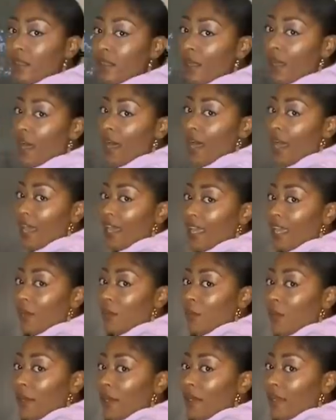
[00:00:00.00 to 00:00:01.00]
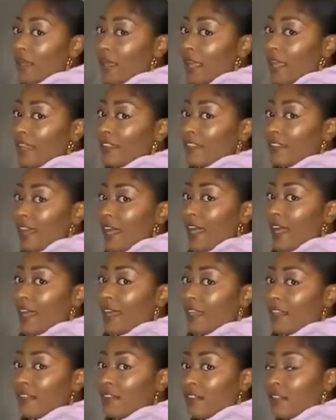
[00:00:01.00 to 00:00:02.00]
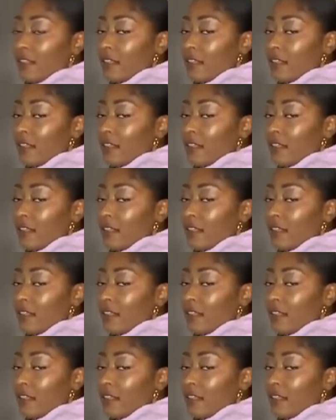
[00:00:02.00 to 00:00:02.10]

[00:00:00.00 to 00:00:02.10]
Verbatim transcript: I am wearing a size,